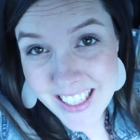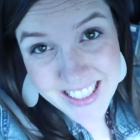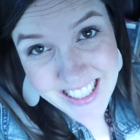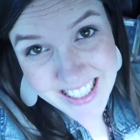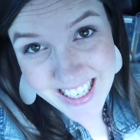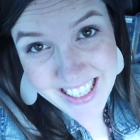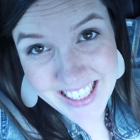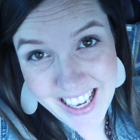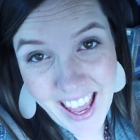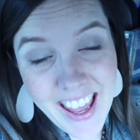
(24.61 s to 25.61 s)
Kansas City
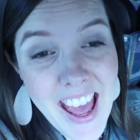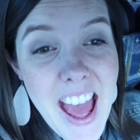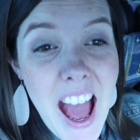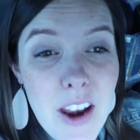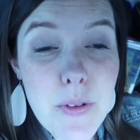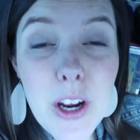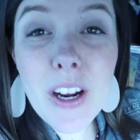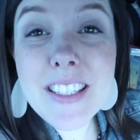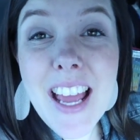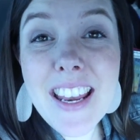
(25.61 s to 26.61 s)
today, and we are
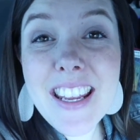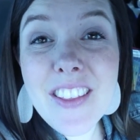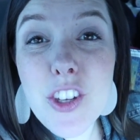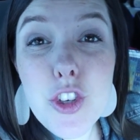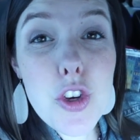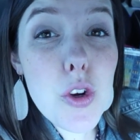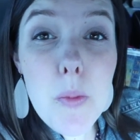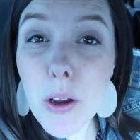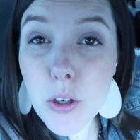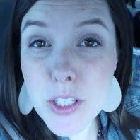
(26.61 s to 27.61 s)
attending the
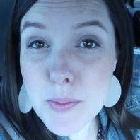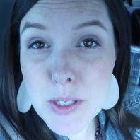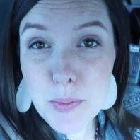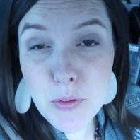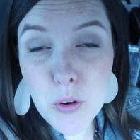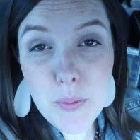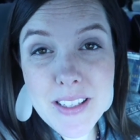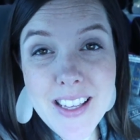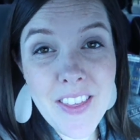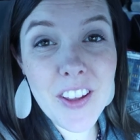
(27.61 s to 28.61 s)
Tuba Christmas
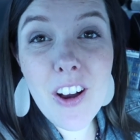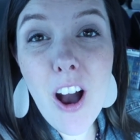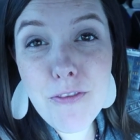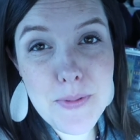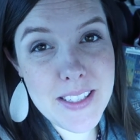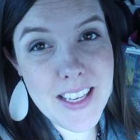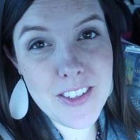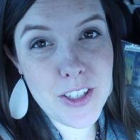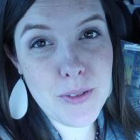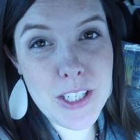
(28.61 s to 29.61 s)
performance at the Kauffman
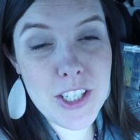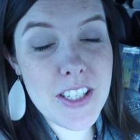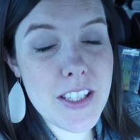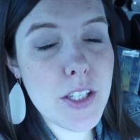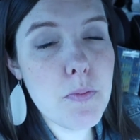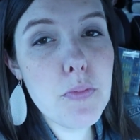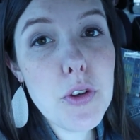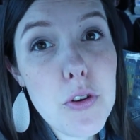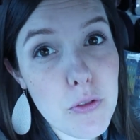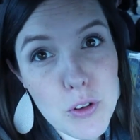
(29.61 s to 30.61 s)
Center, which is this
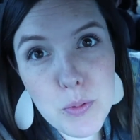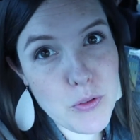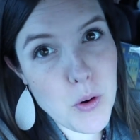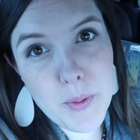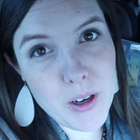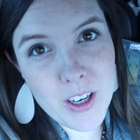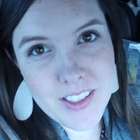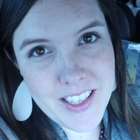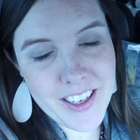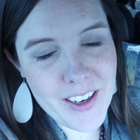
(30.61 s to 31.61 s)
beautiful performing
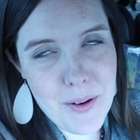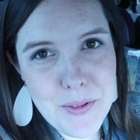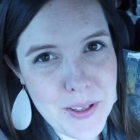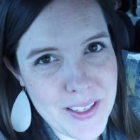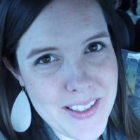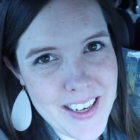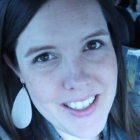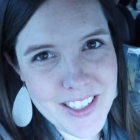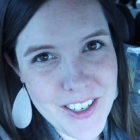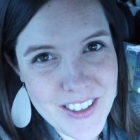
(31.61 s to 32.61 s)
arts center. I'm really
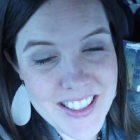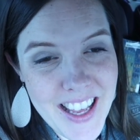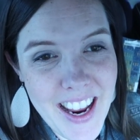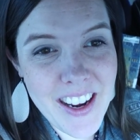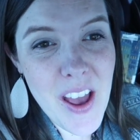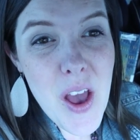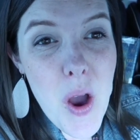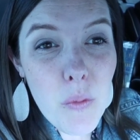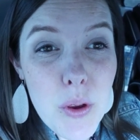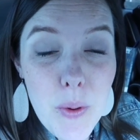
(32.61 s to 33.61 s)
excited to go inside.
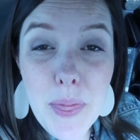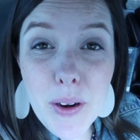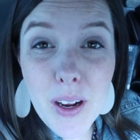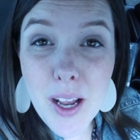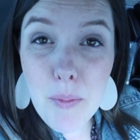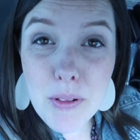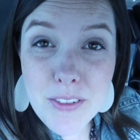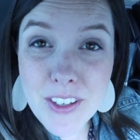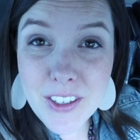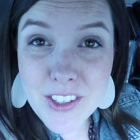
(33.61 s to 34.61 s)
We went there a couple
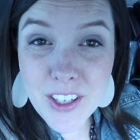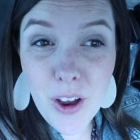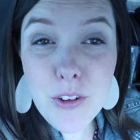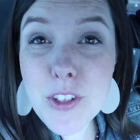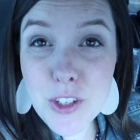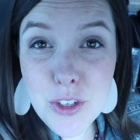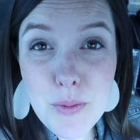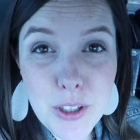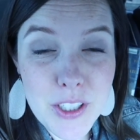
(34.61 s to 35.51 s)
of years ago to the Tuba